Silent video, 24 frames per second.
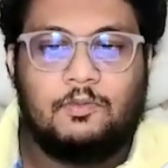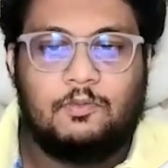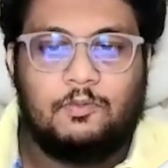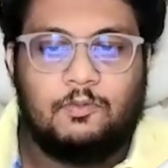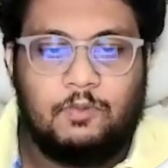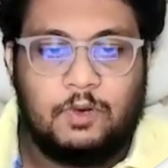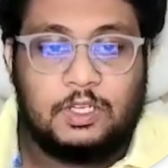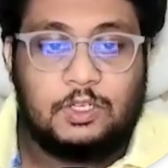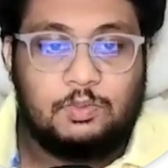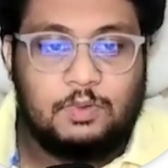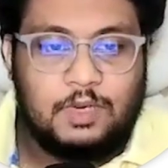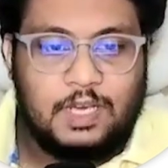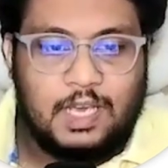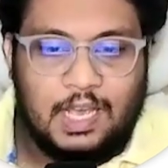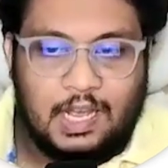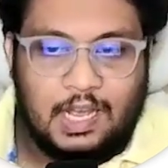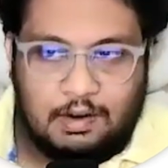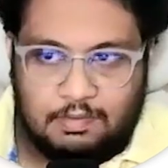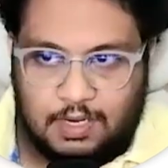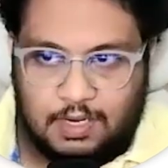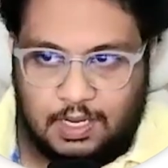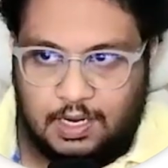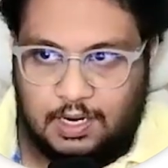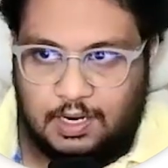which we
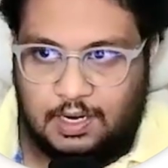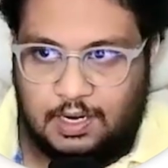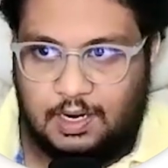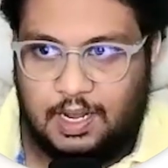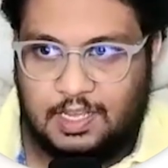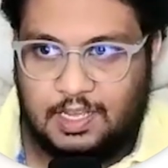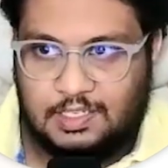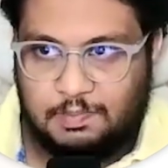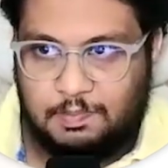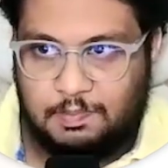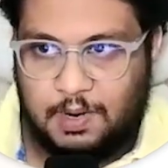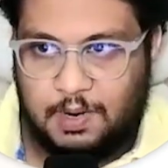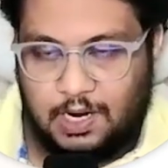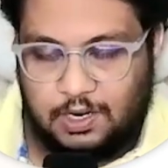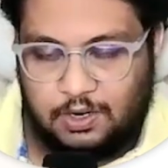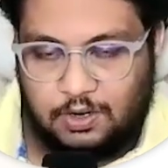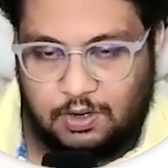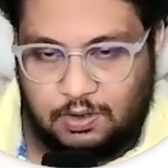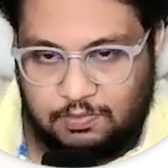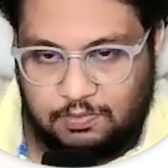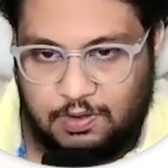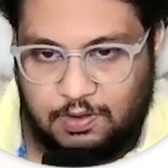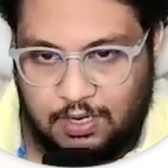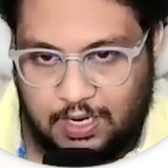have done as a part
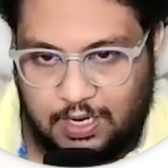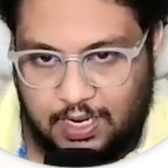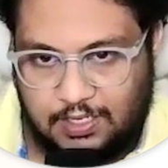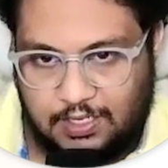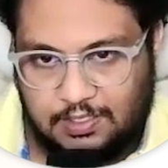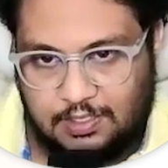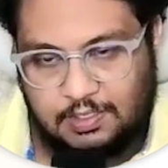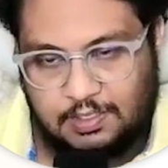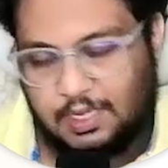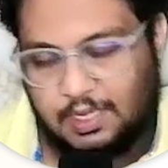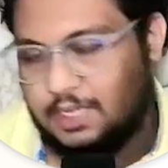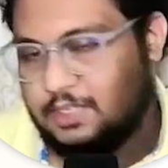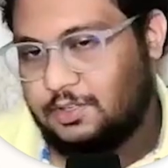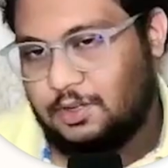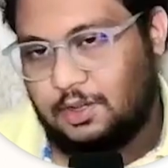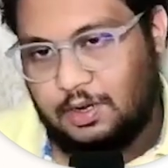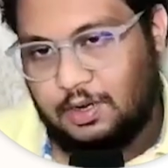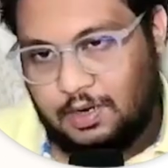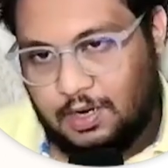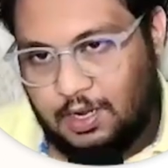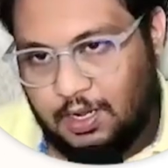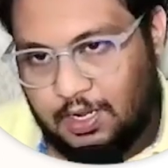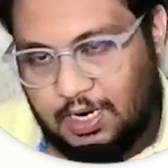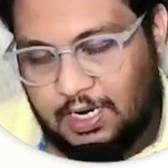of our exercise
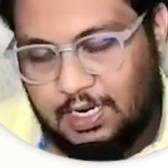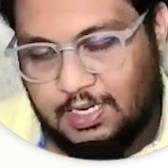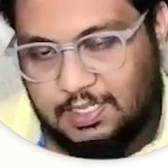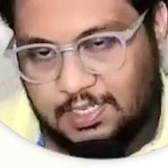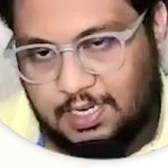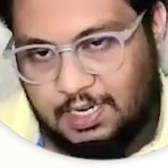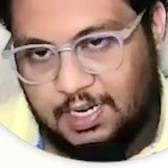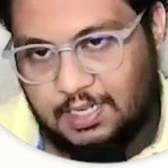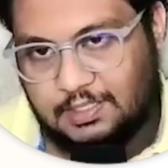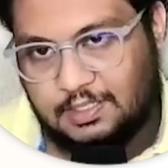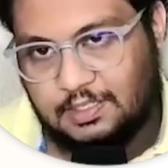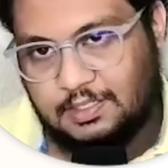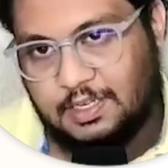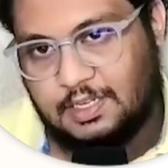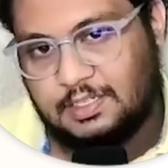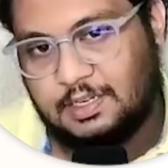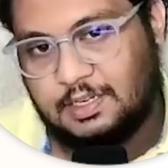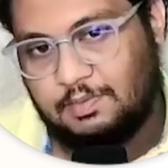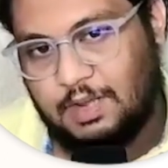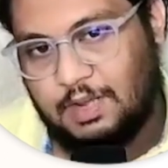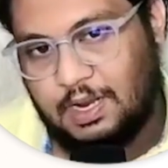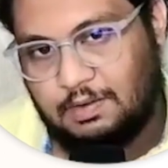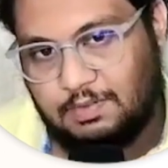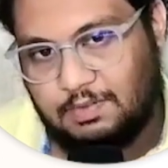or a design exercise
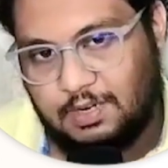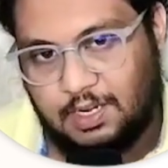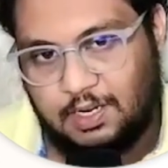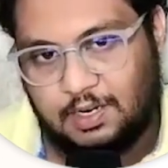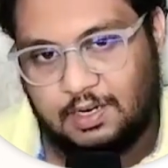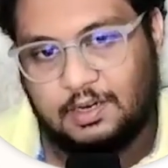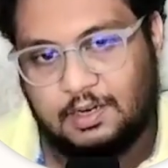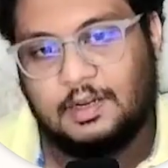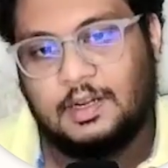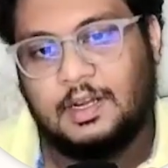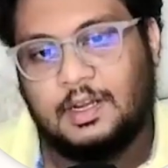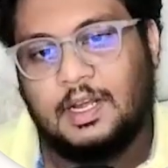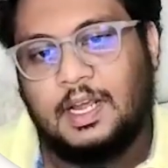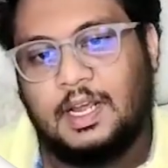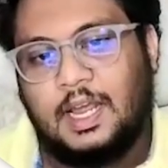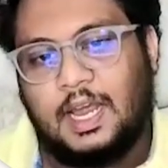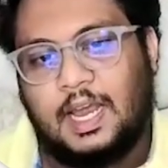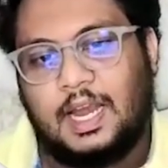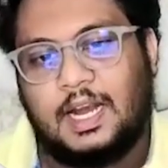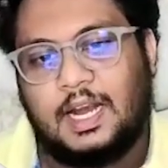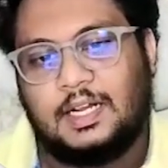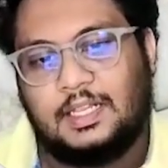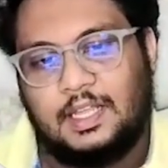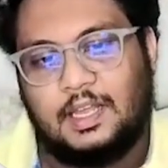that we have done,
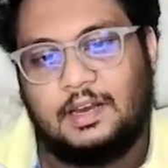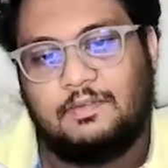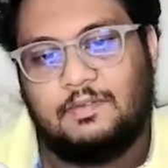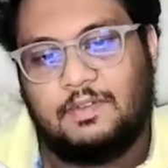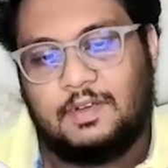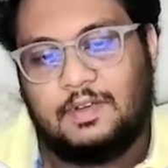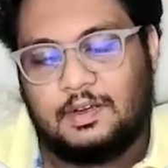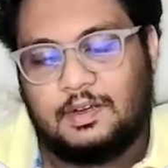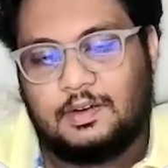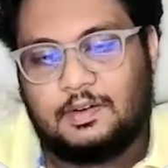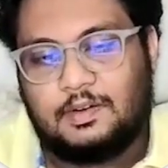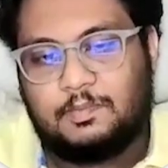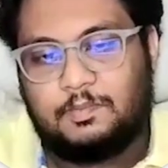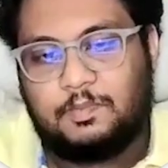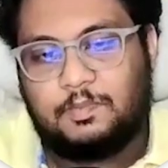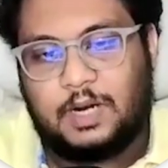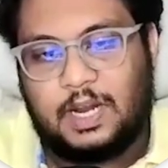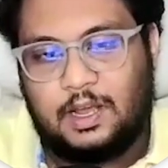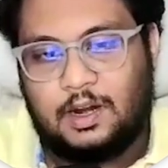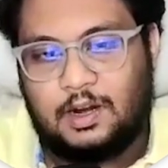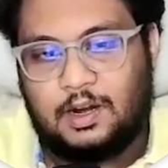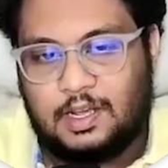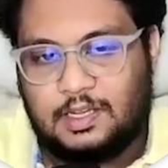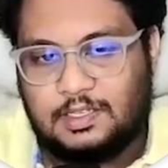and then we
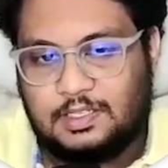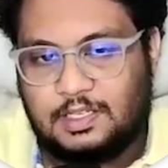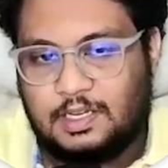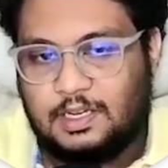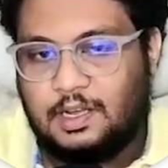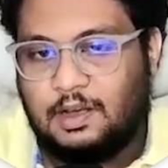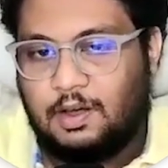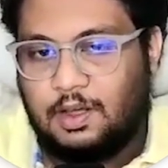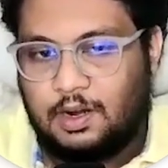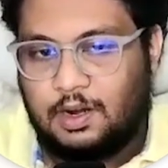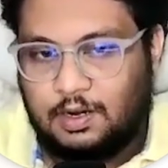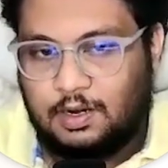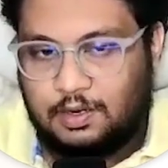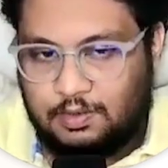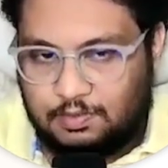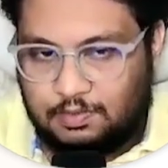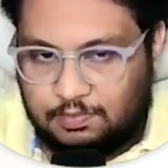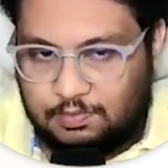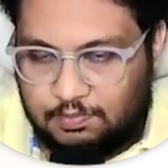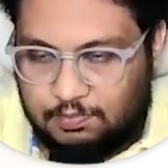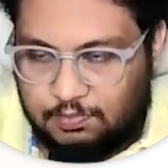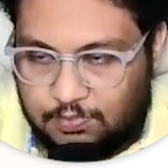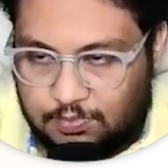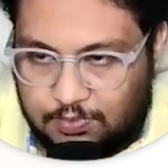prioritizing
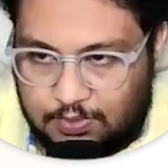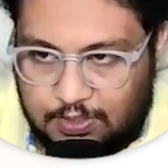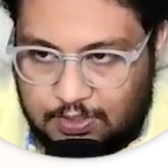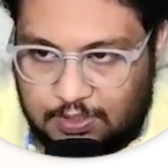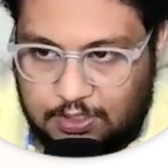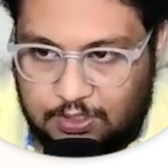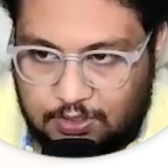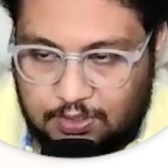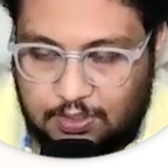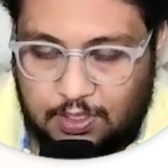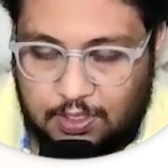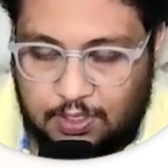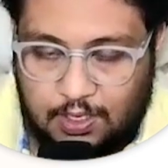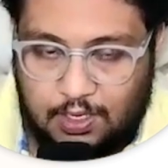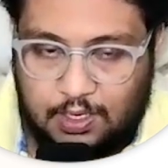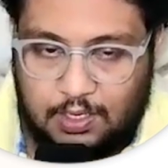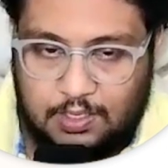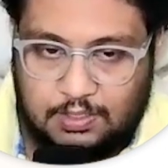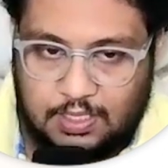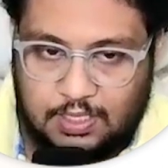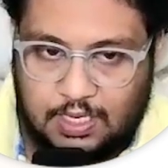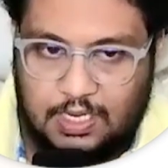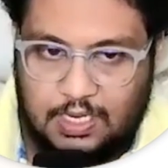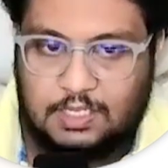
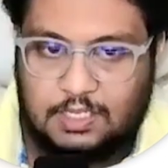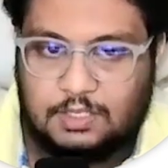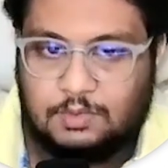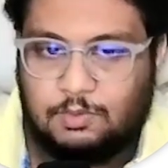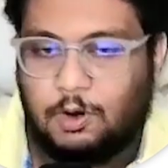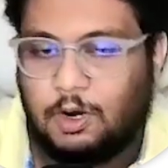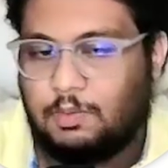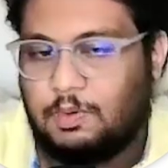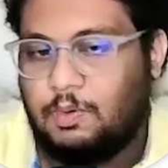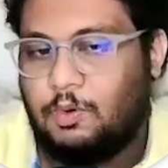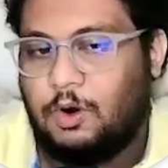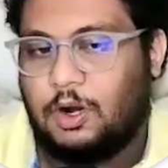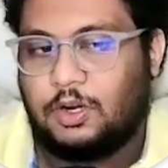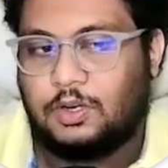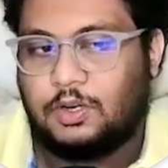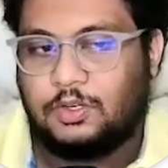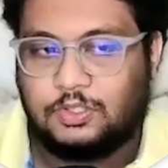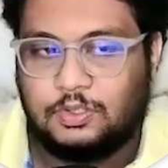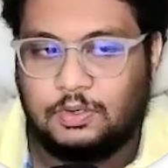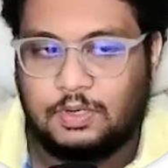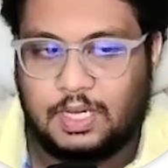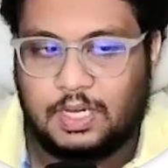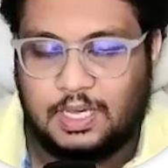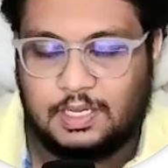our skills what we want to
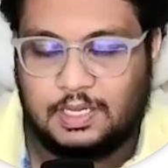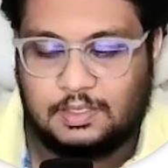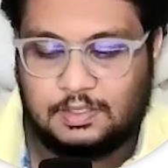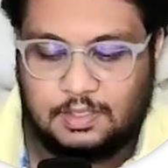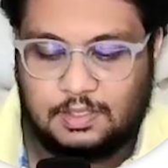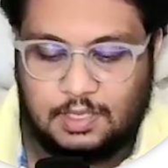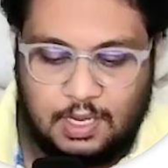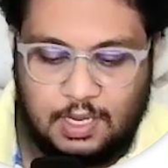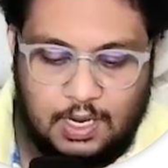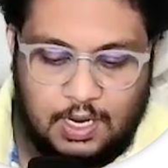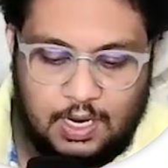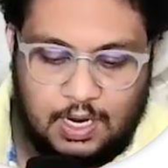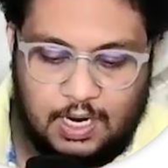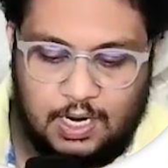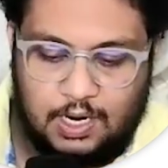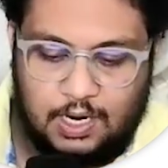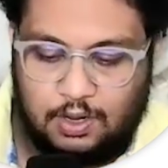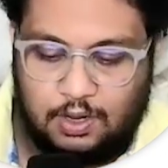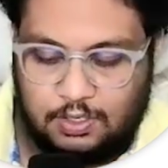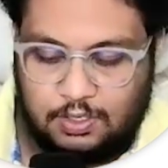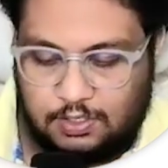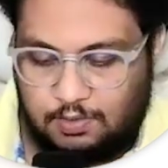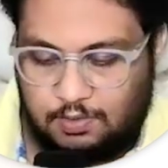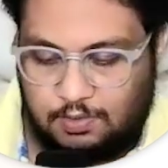showcase, and
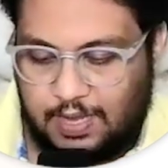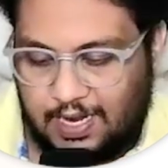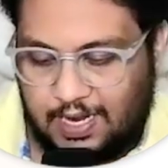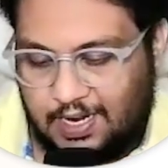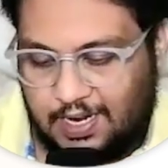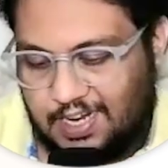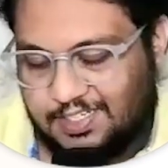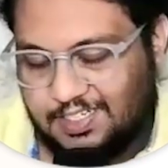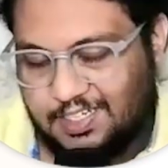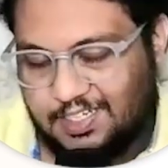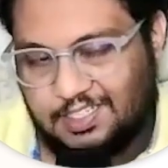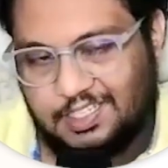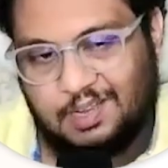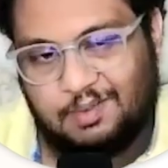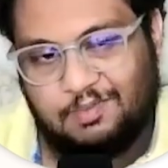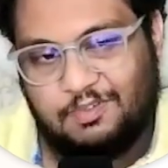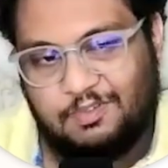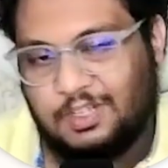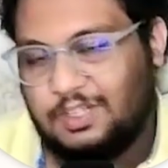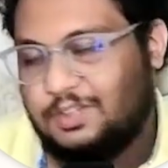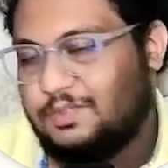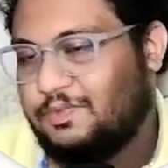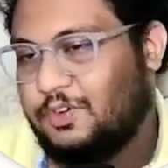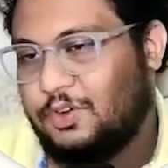also enhancing them
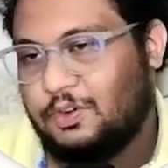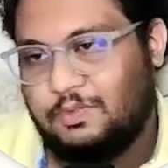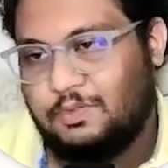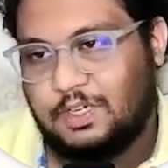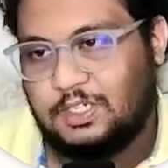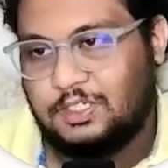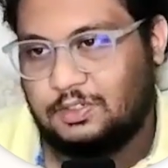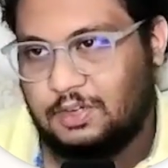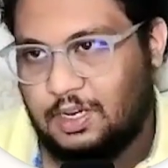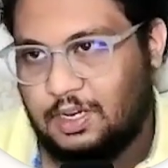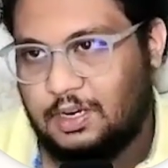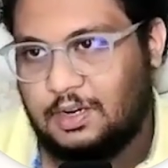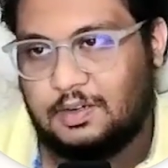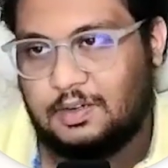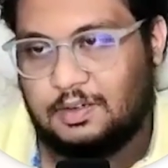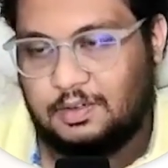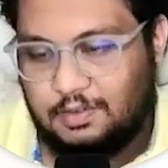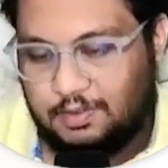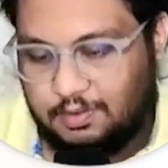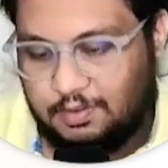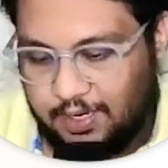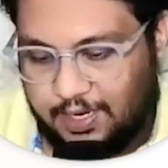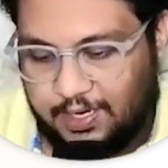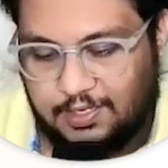with few visual
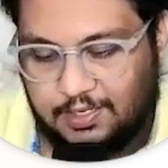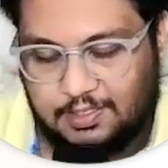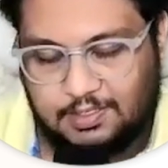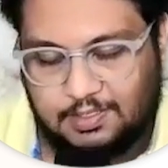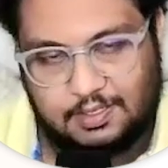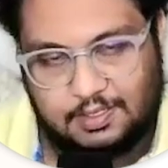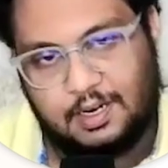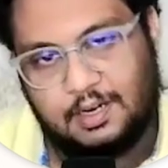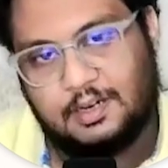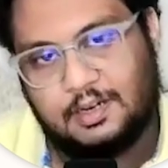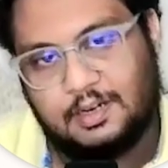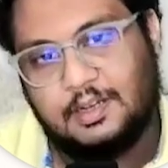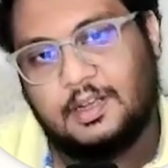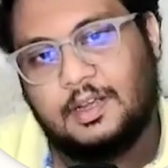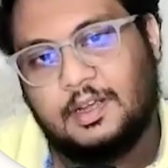treats, right?